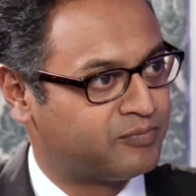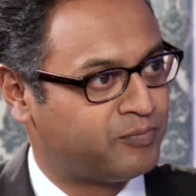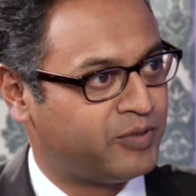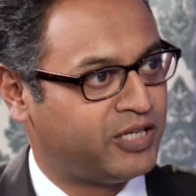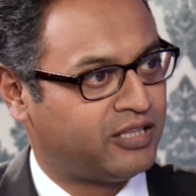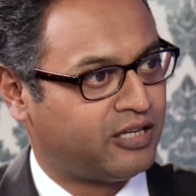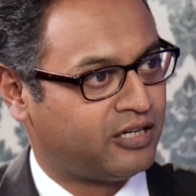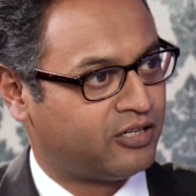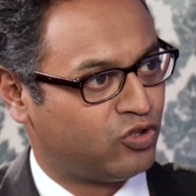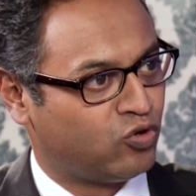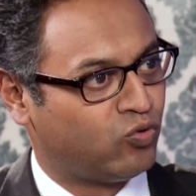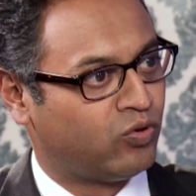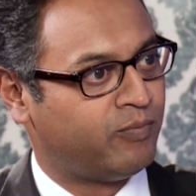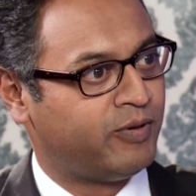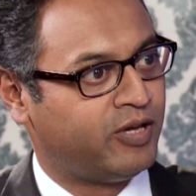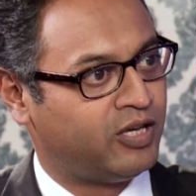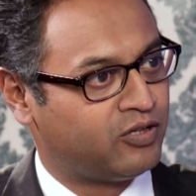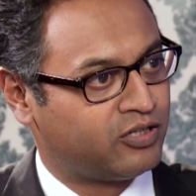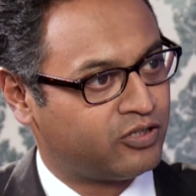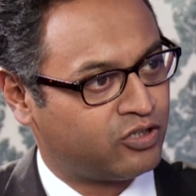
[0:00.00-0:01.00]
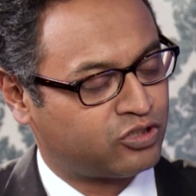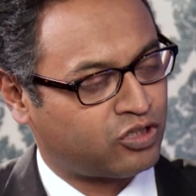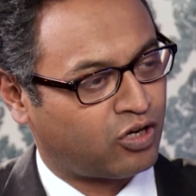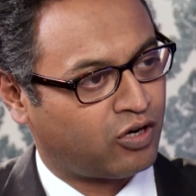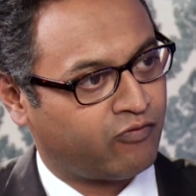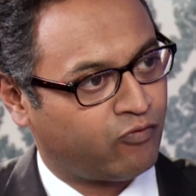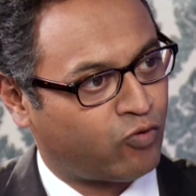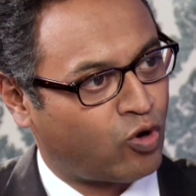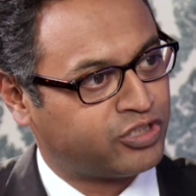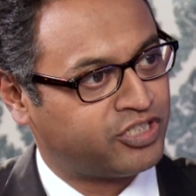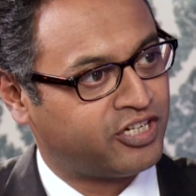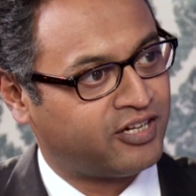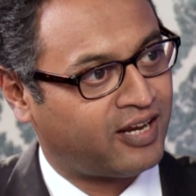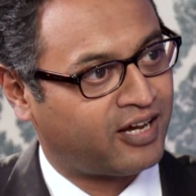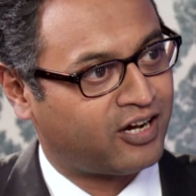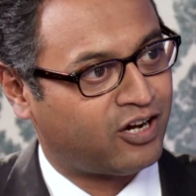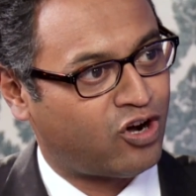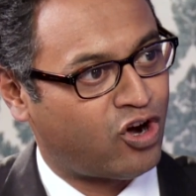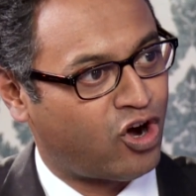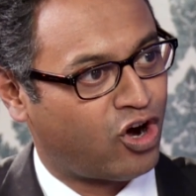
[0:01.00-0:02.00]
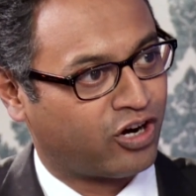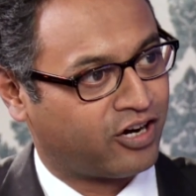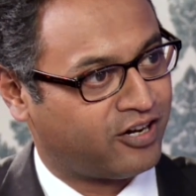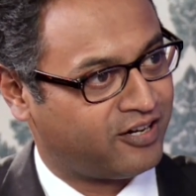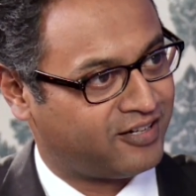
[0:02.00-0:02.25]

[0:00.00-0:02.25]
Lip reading: be that you will be sort of watching like a hawk?